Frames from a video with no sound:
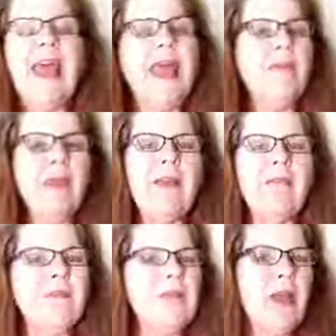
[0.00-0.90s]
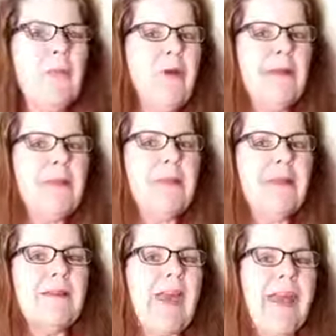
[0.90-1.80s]
And we've,
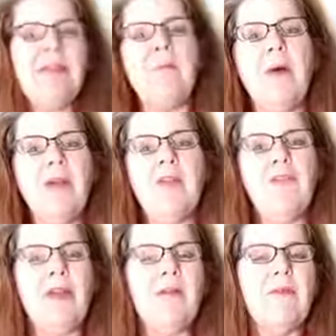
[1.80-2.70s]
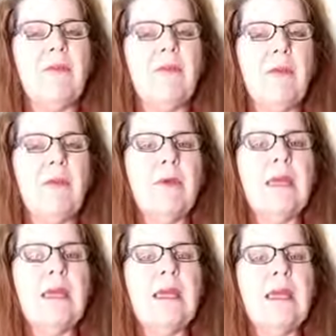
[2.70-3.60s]
probably taken them on ourselves since we were
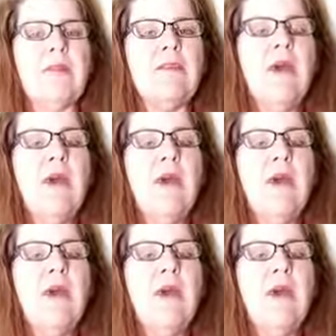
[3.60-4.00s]
kids.